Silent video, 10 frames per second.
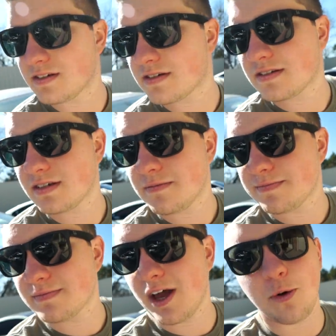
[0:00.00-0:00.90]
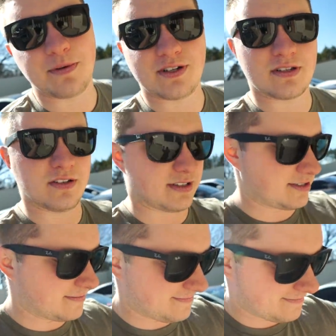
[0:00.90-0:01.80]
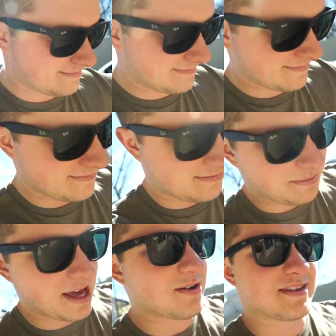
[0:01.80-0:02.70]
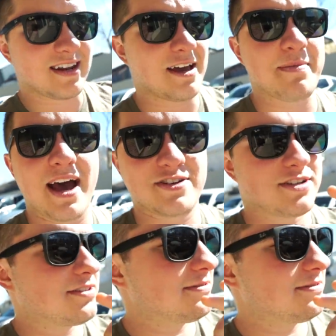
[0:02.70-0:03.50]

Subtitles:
just, I hope it just looks better than I imagined.